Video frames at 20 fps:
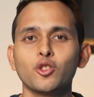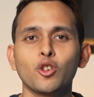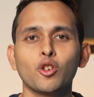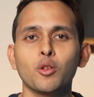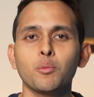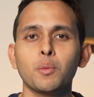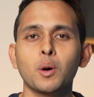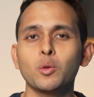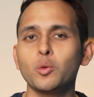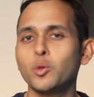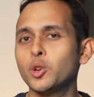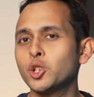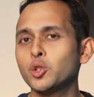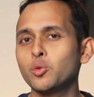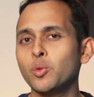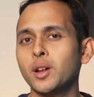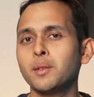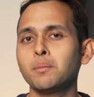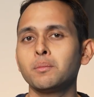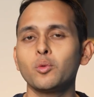not about which
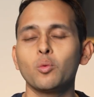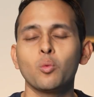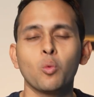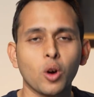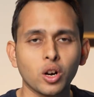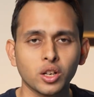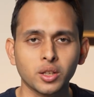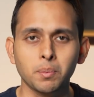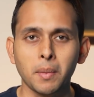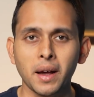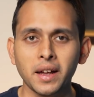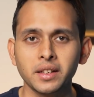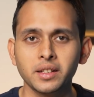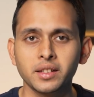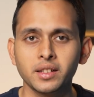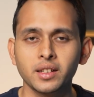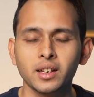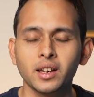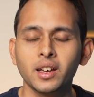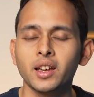one works
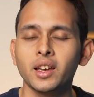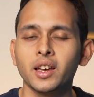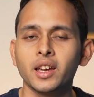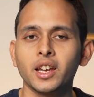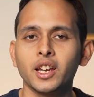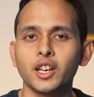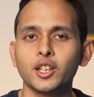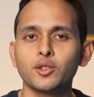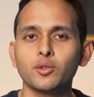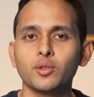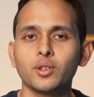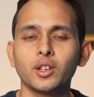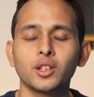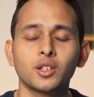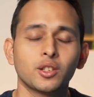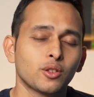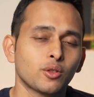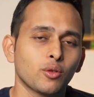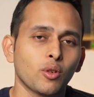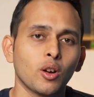best,
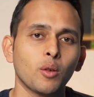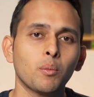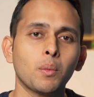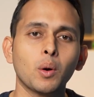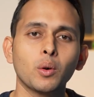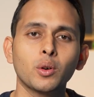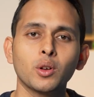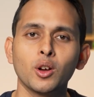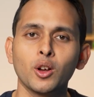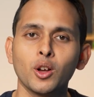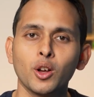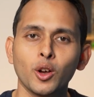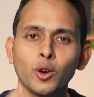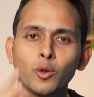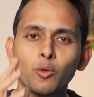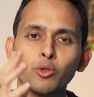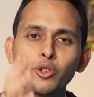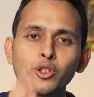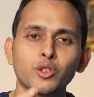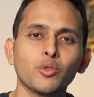it is all about
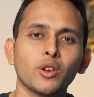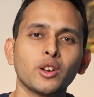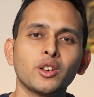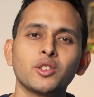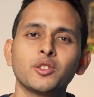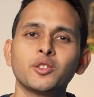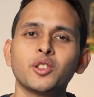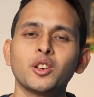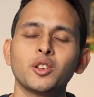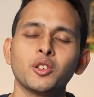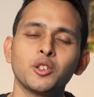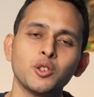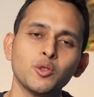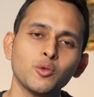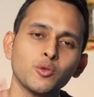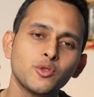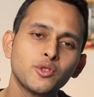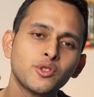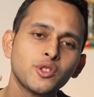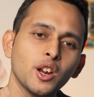which one that
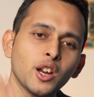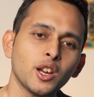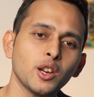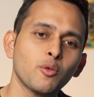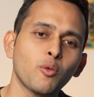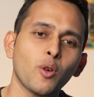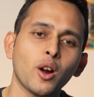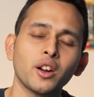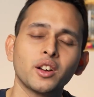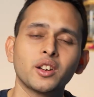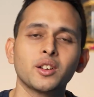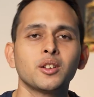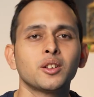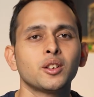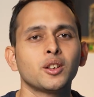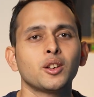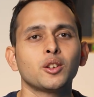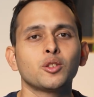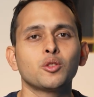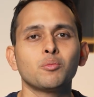you really want
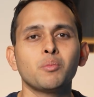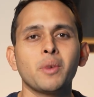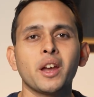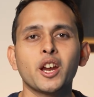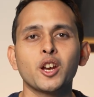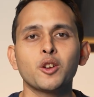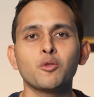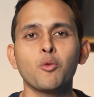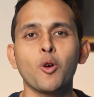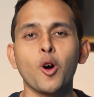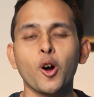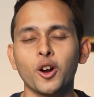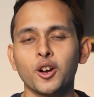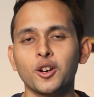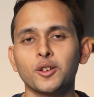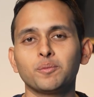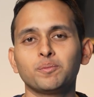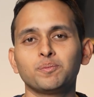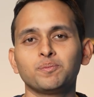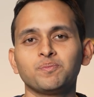to make it work.
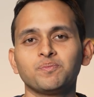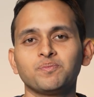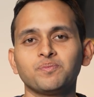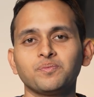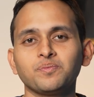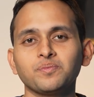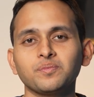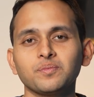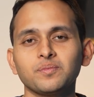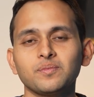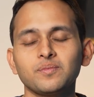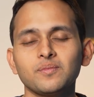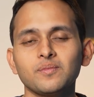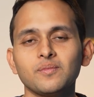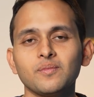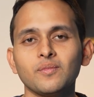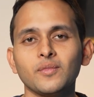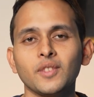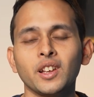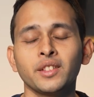
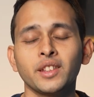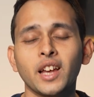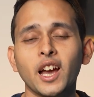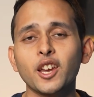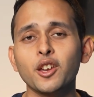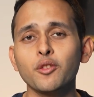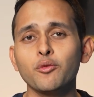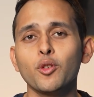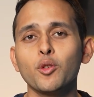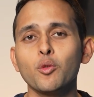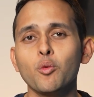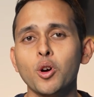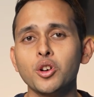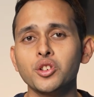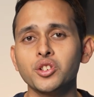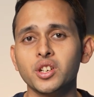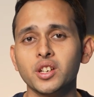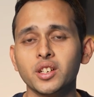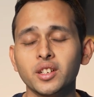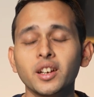Thank you for
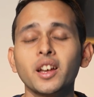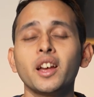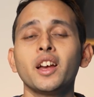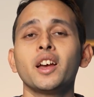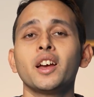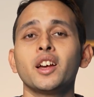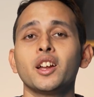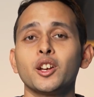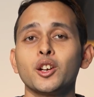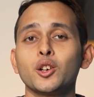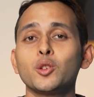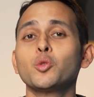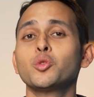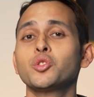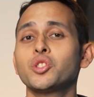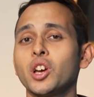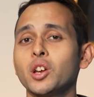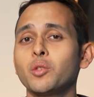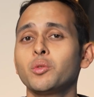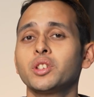watching. Do
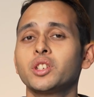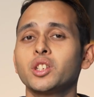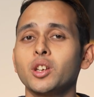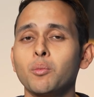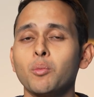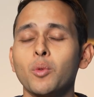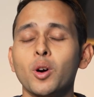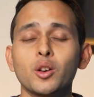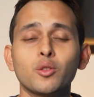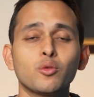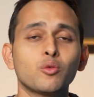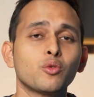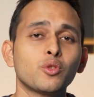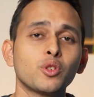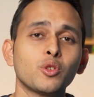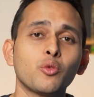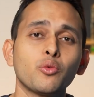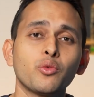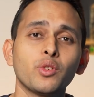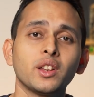share with someone who
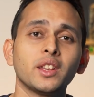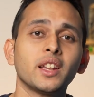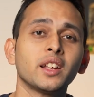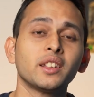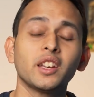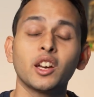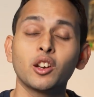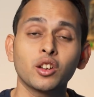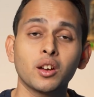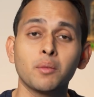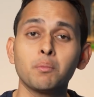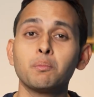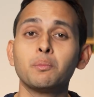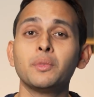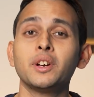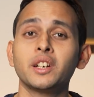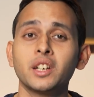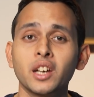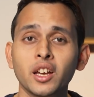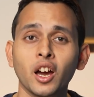you feel that they are
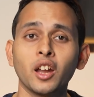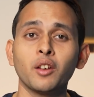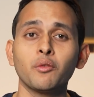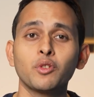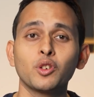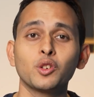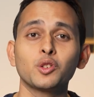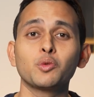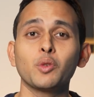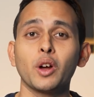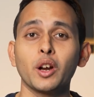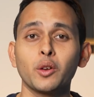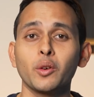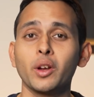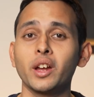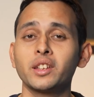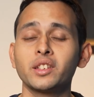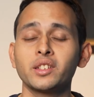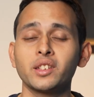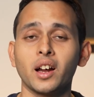completely confused where to
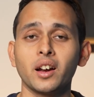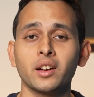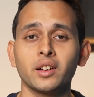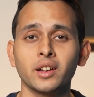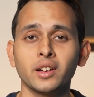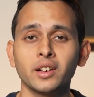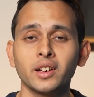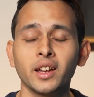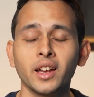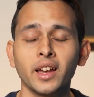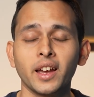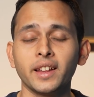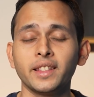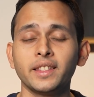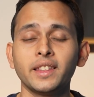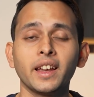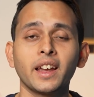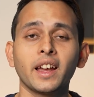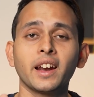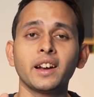get started
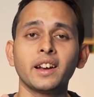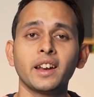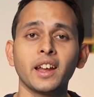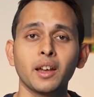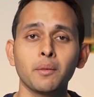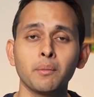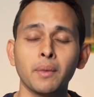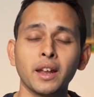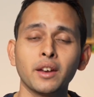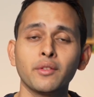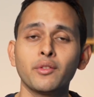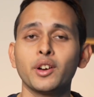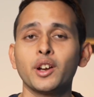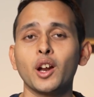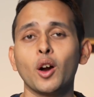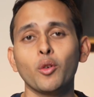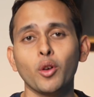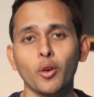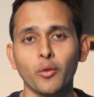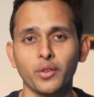and they can take benefit
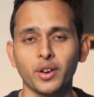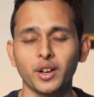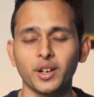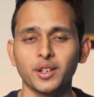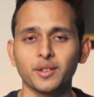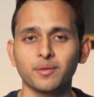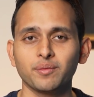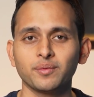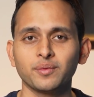out of it.